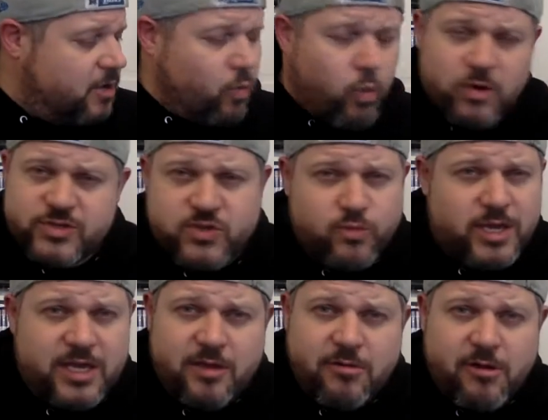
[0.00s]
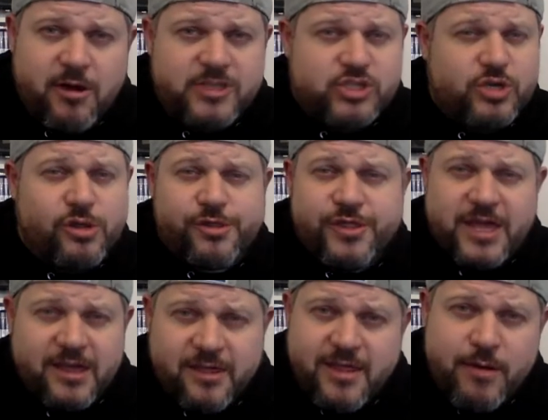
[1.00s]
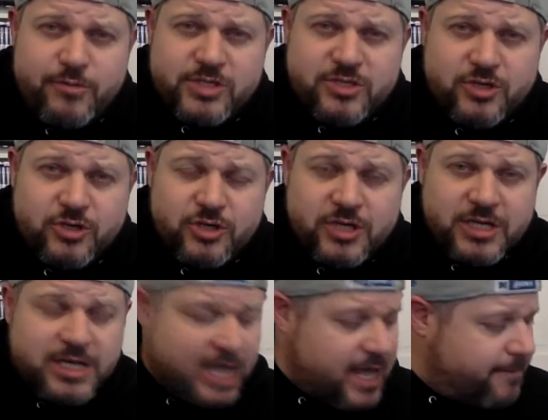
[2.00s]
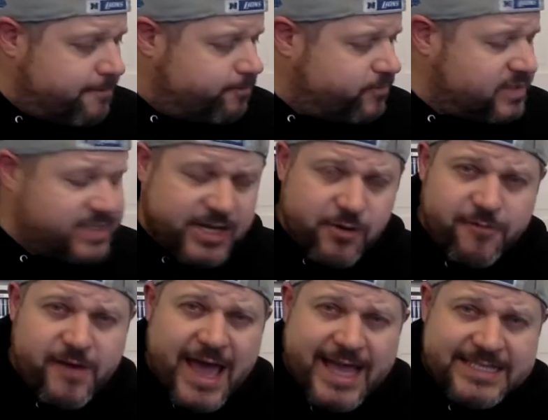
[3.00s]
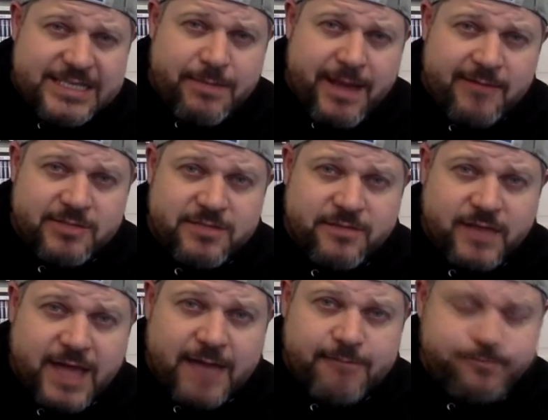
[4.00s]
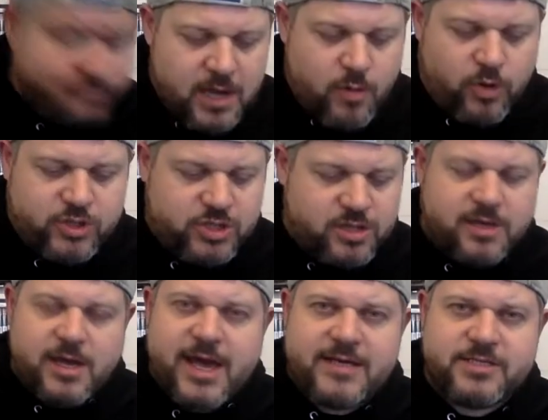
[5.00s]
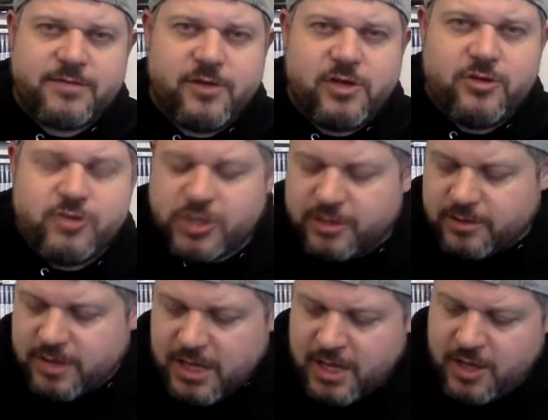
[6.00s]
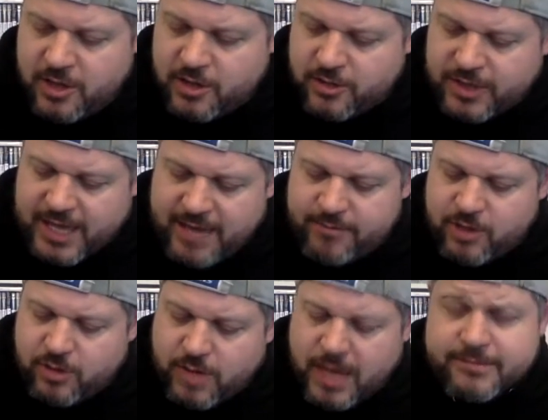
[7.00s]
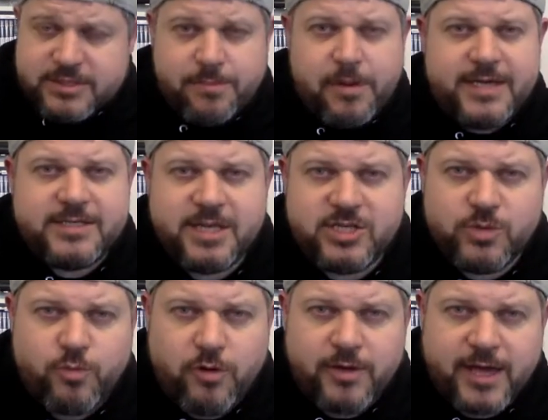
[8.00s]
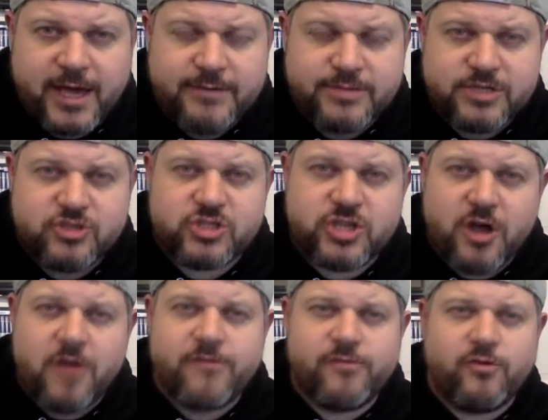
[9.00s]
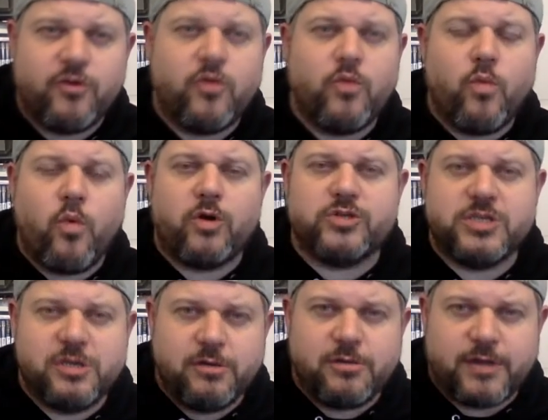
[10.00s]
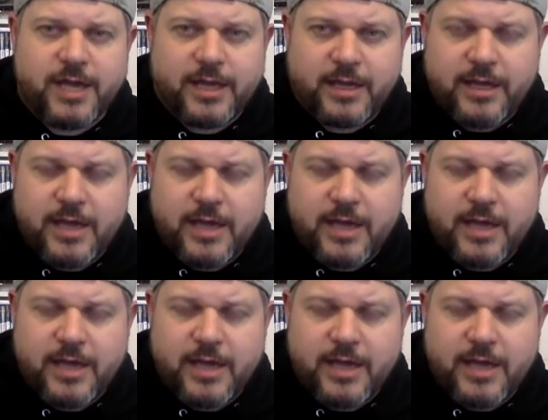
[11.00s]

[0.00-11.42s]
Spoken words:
What's the Wii U like? Do you think that was a good deal for £80 for that? What did you think of Castle Illusion? The GameCube games, the PlayStation 1 games, and just overall, what do you think?